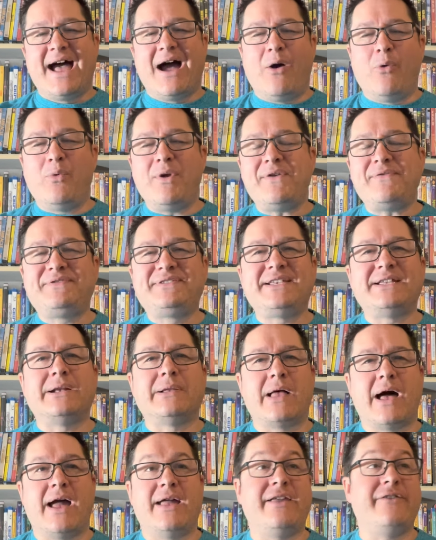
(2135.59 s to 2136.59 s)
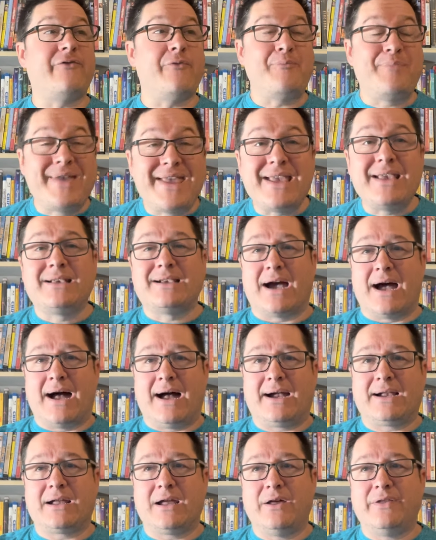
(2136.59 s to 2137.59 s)
We've seen a lot, even
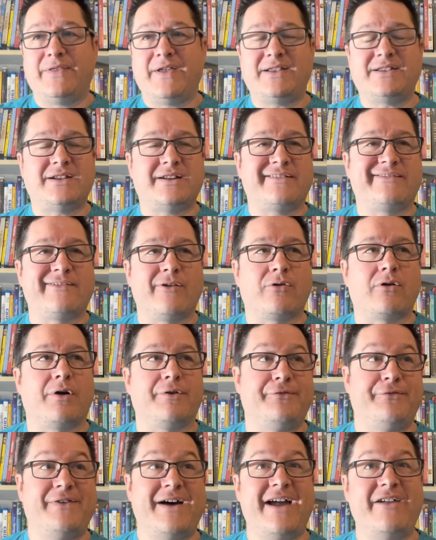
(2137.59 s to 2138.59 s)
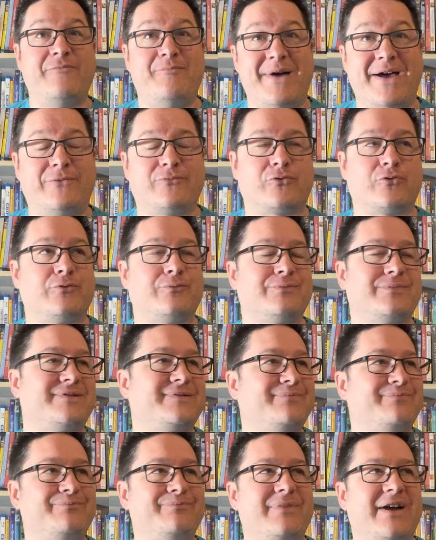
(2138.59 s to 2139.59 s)
Peacock, they did a show called Five
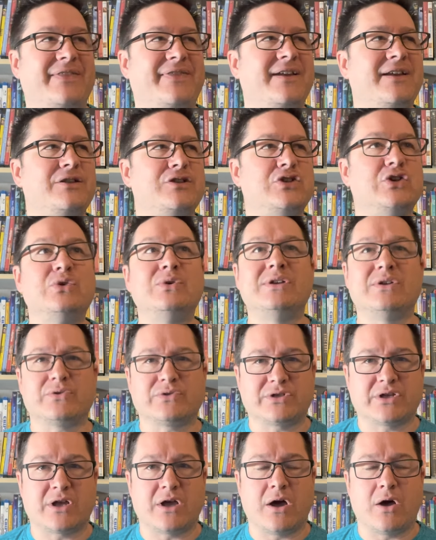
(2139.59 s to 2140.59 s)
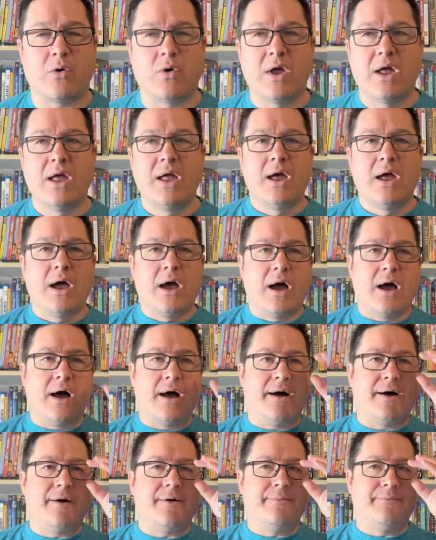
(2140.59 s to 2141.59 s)
Bedrooms, I think two years ago,
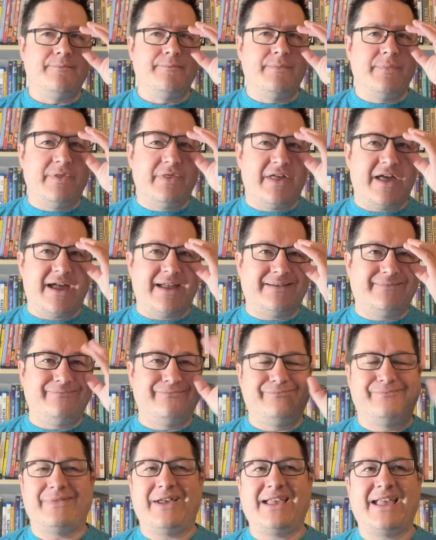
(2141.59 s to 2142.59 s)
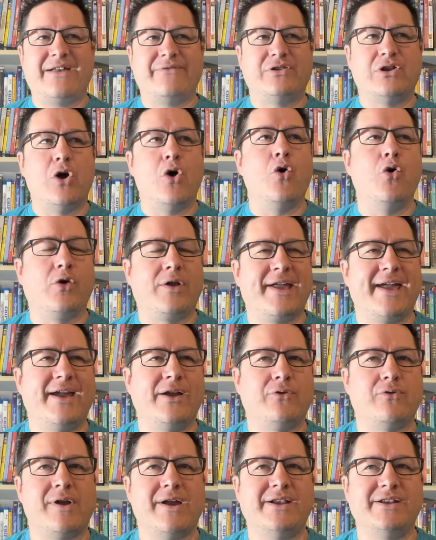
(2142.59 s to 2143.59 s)
um, that I gave an okay
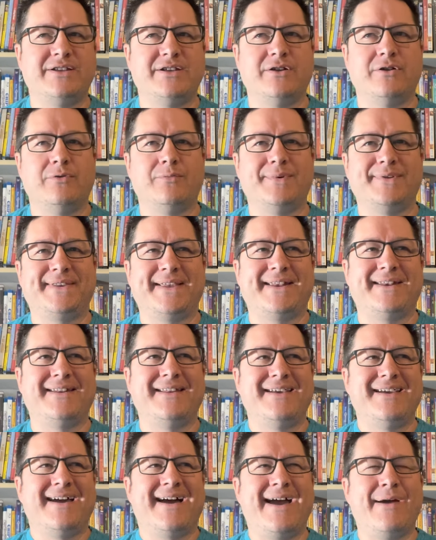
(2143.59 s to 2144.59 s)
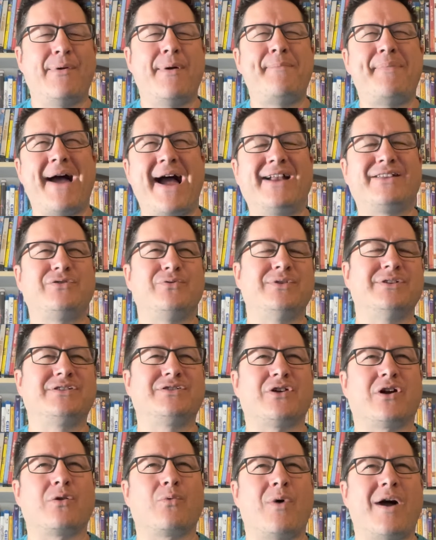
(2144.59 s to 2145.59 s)
grade to, but then I went back to it and
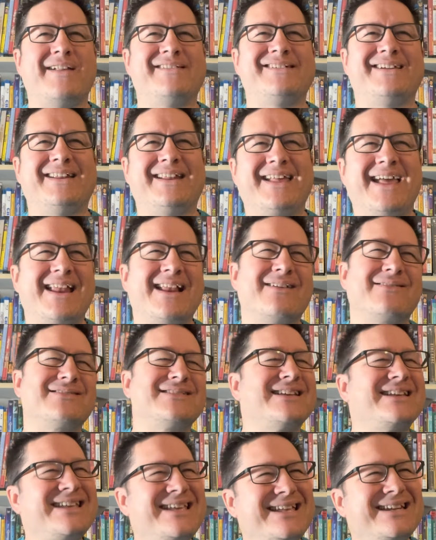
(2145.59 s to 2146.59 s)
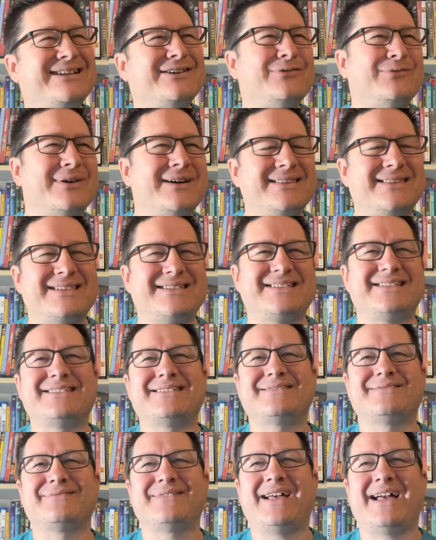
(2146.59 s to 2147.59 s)
started watching it again. I was like, you know what? This
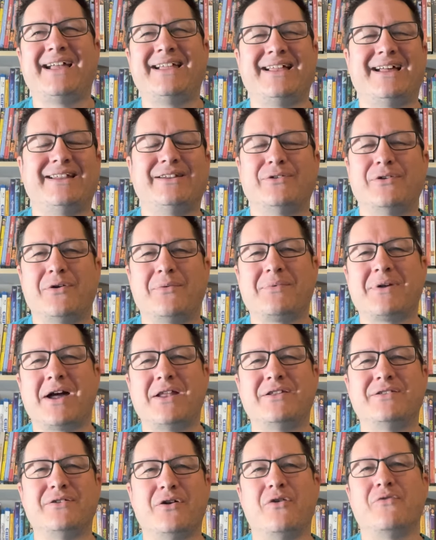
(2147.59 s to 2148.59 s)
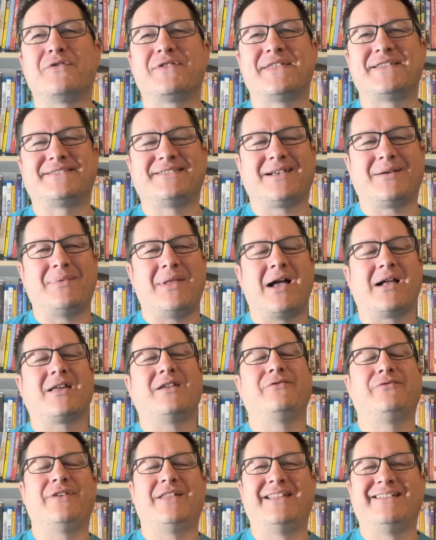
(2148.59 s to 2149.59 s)
is, I, I don't know. I'm kind of over this. Like, I'm not
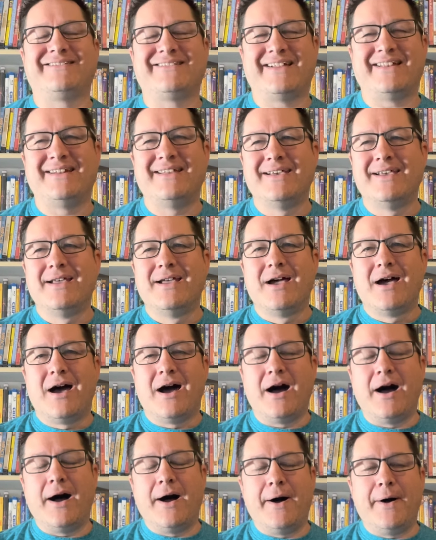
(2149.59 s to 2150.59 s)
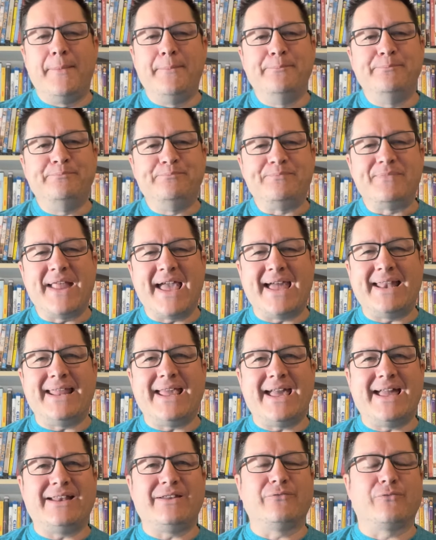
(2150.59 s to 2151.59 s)
going to finish it. Um, and
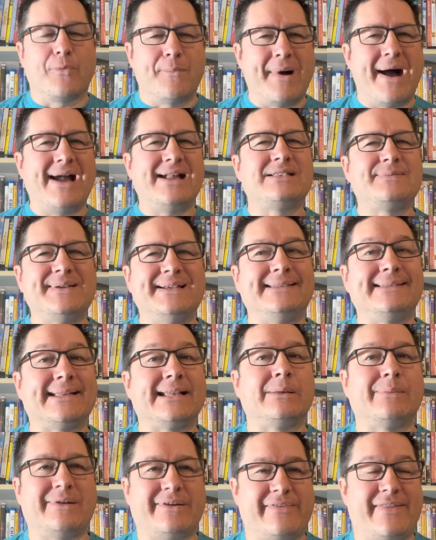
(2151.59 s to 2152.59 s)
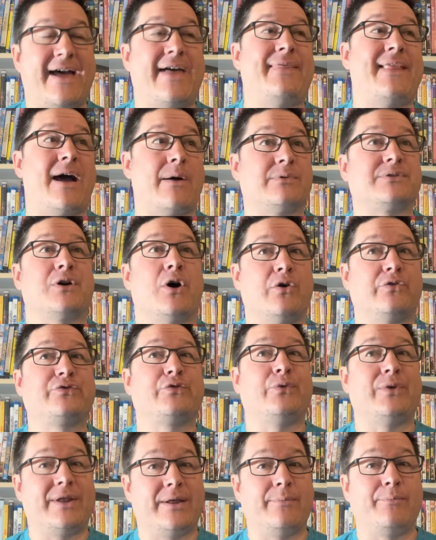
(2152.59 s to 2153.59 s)
it reminds me a little bit of that. And that was
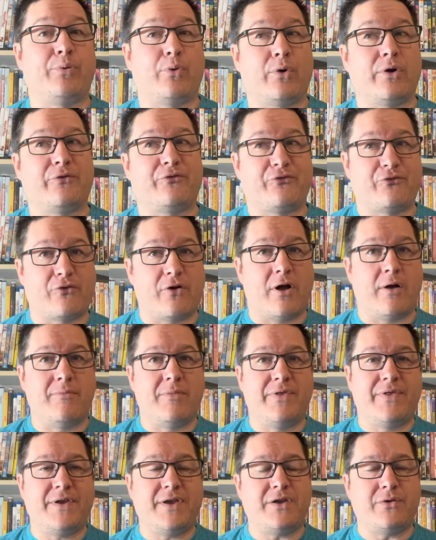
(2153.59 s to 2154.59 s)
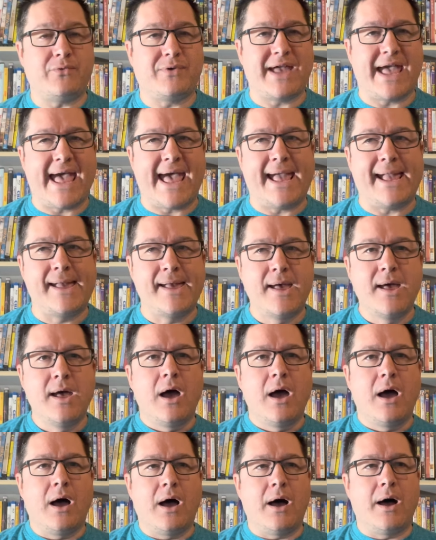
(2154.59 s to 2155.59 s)
also an import from the UK.
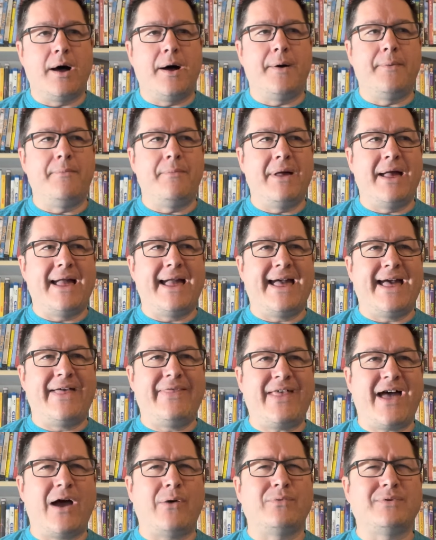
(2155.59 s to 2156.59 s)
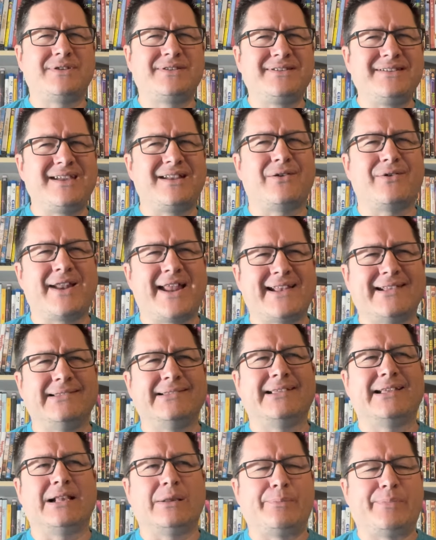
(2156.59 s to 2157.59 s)
Um, and that was, you know, it had a
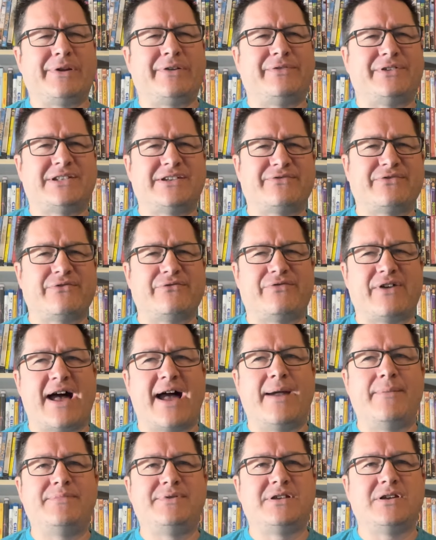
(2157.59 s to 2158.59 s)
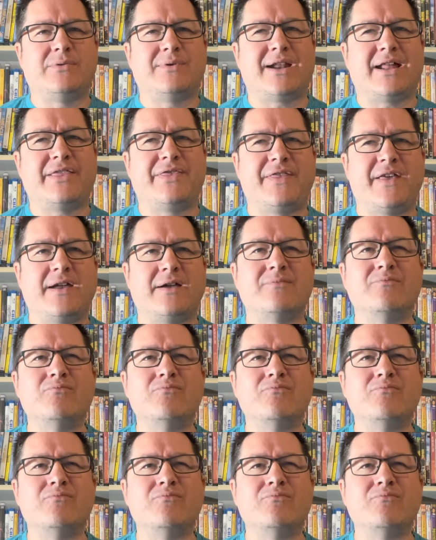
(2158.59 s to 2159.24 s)
little bit of a different vibe to it, I think.